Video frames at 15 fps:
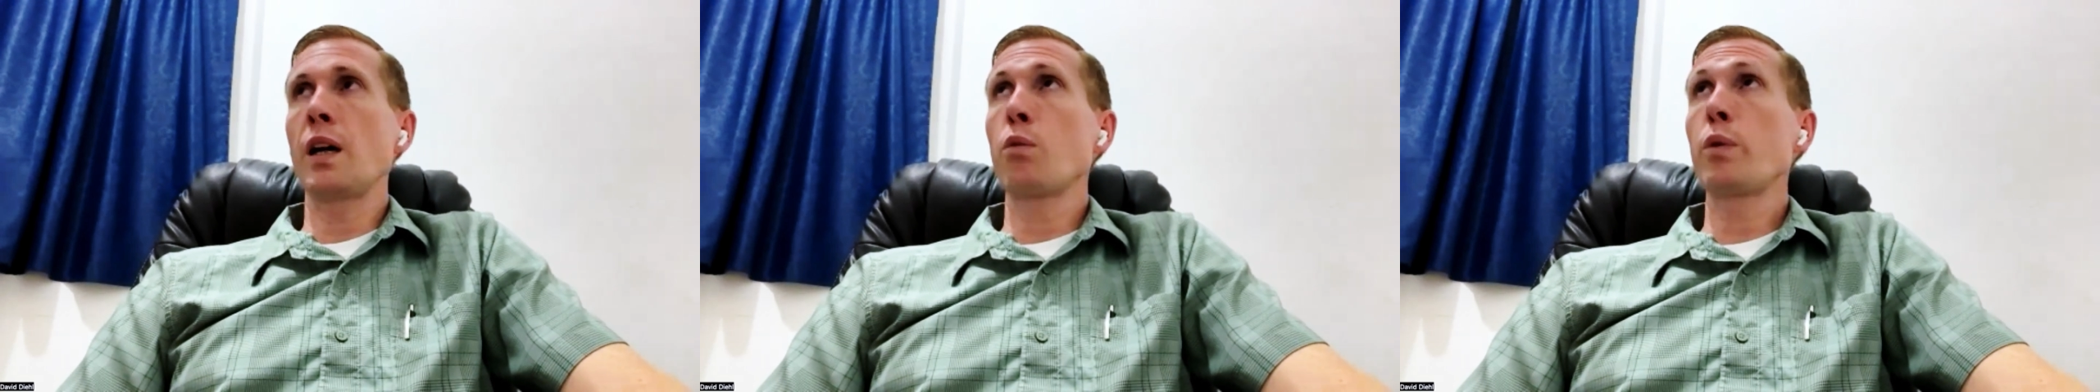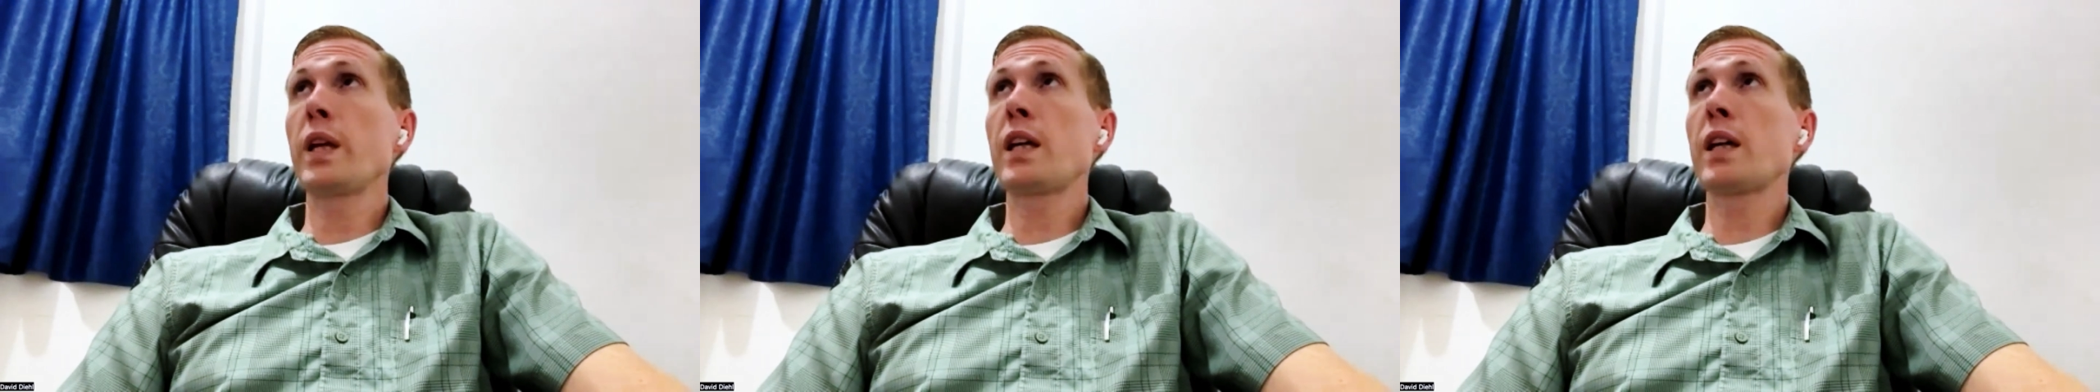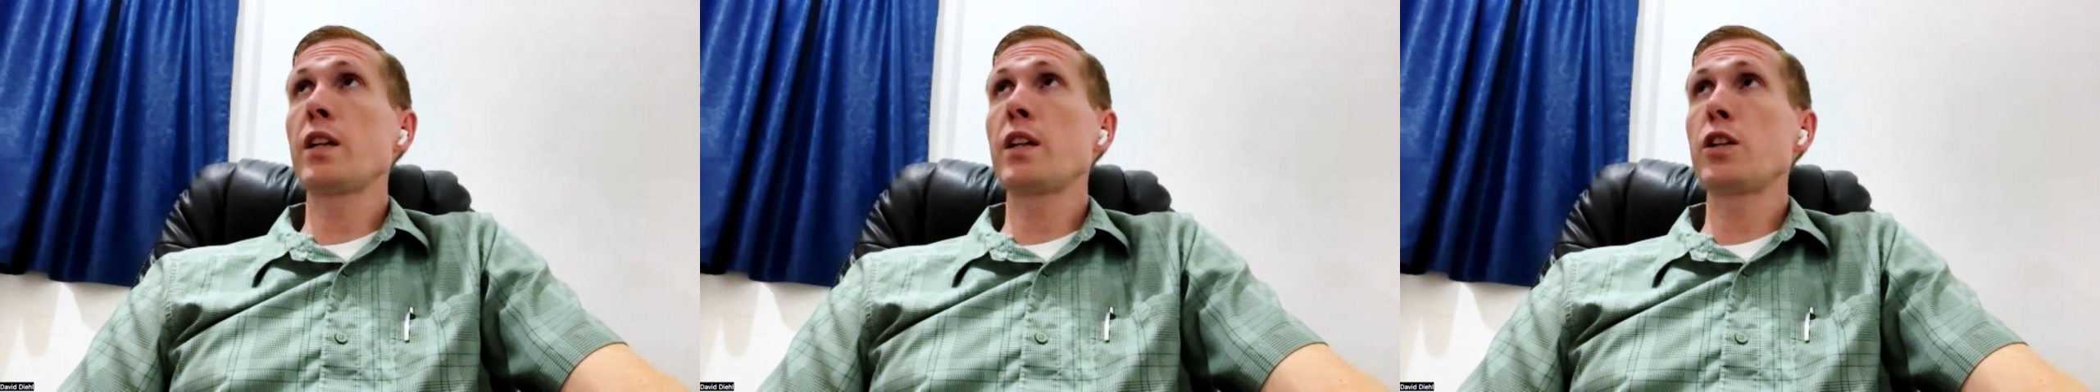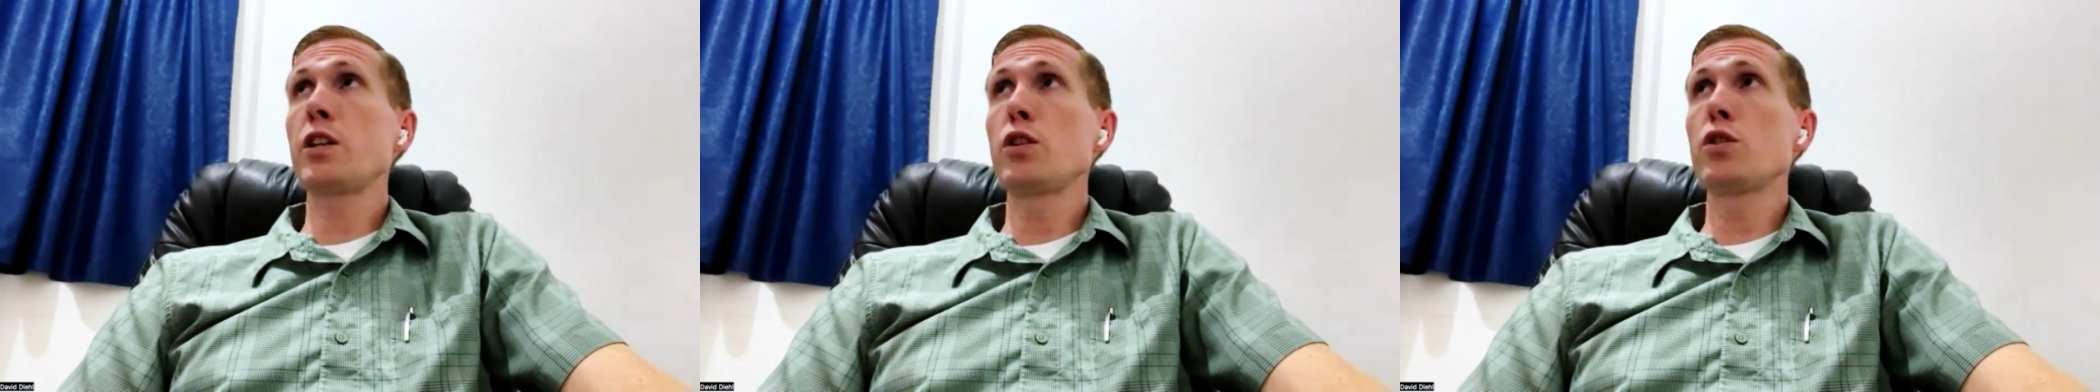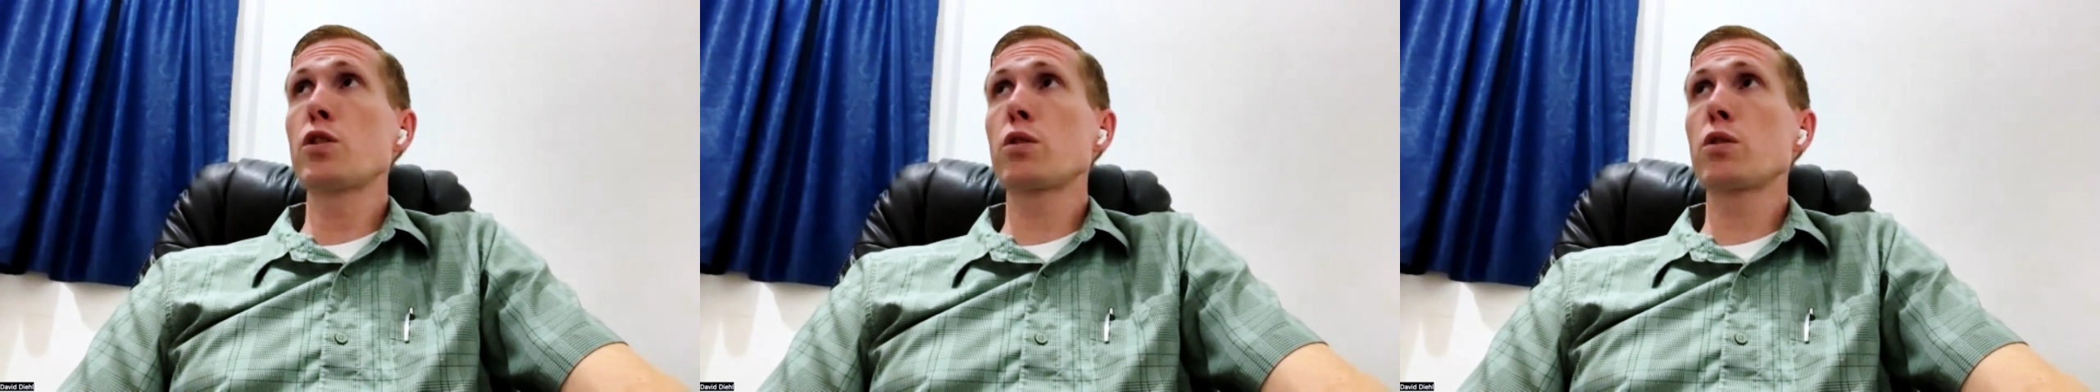We can
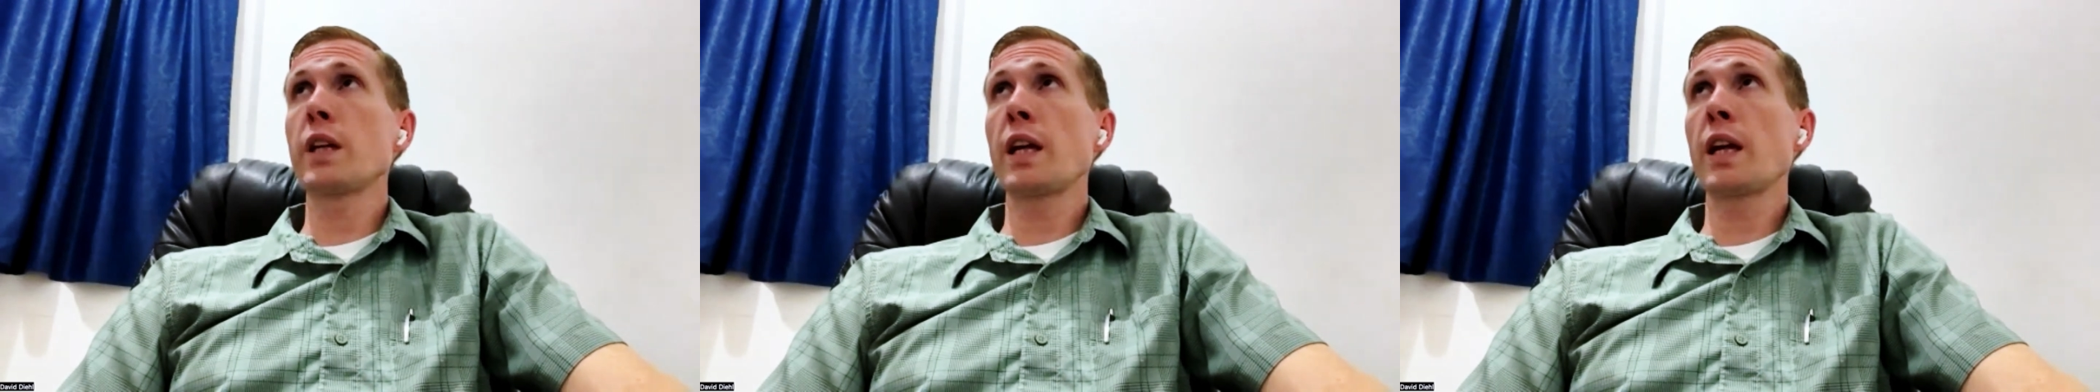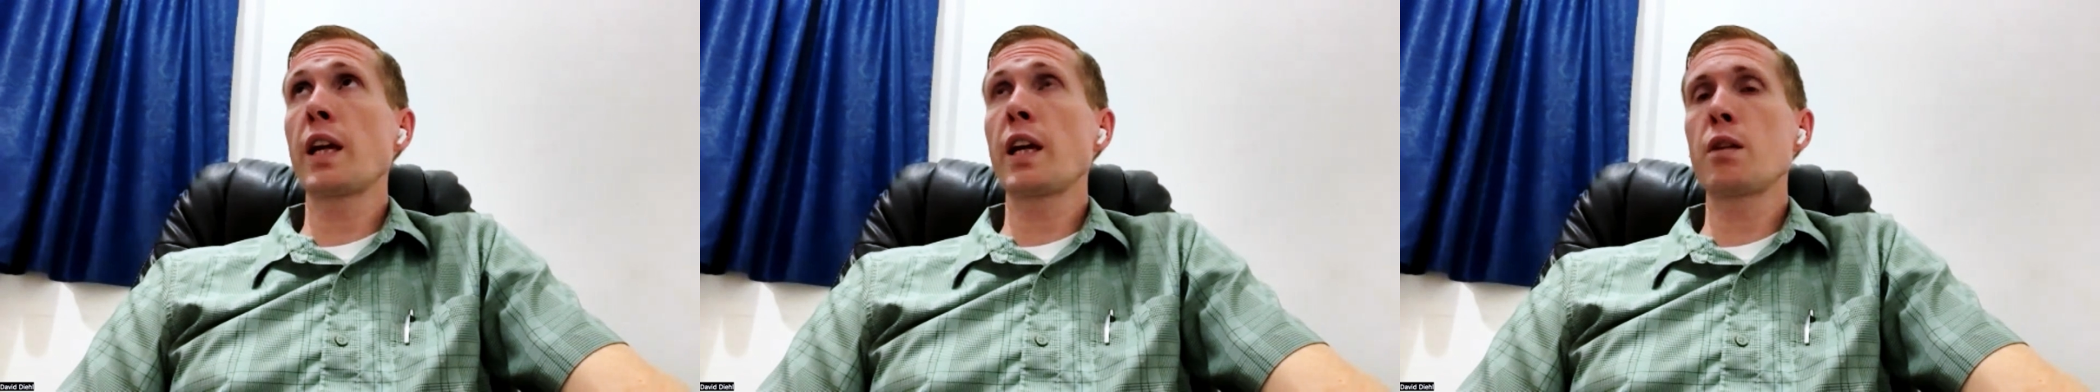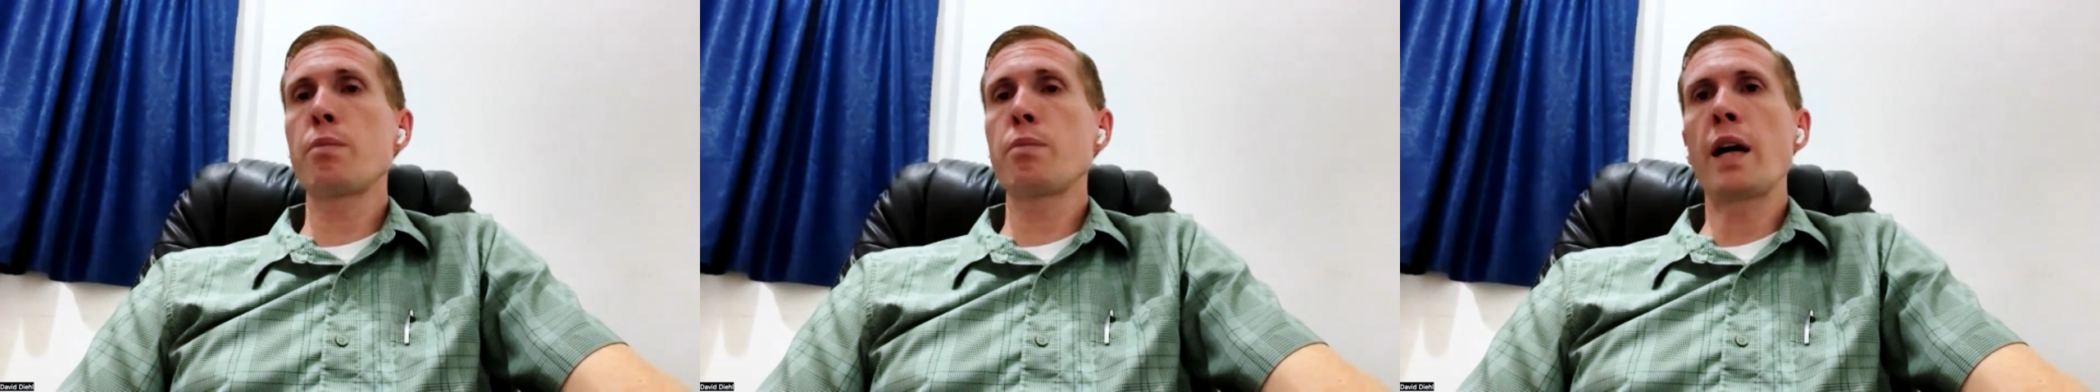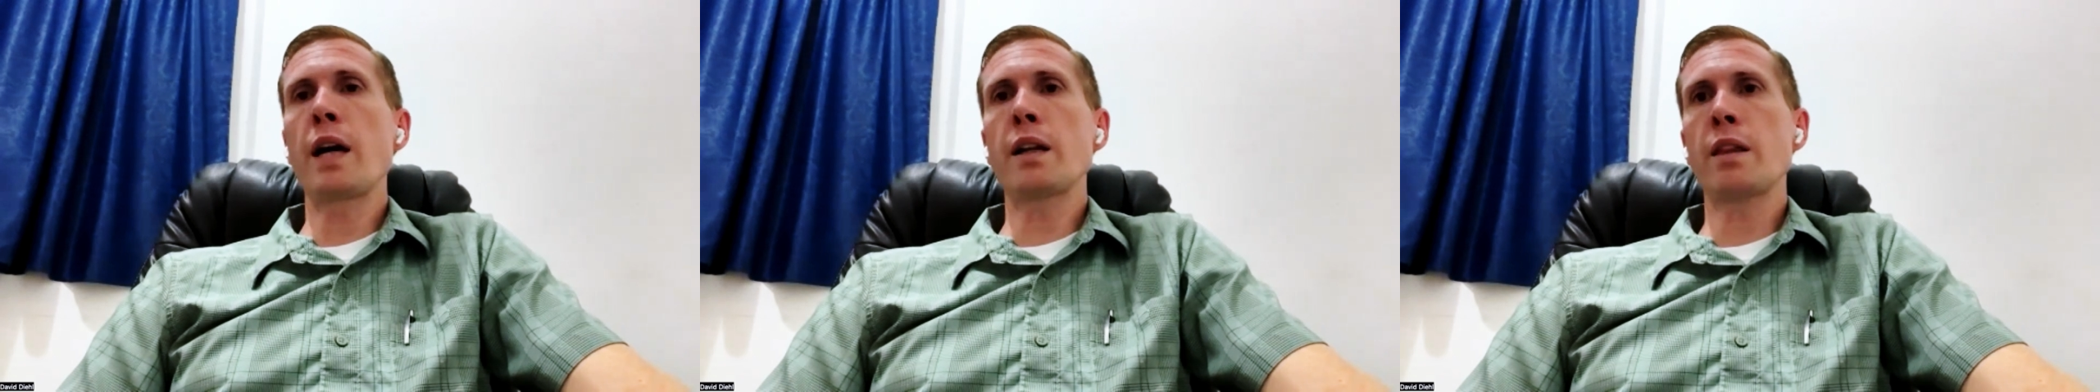usually hit about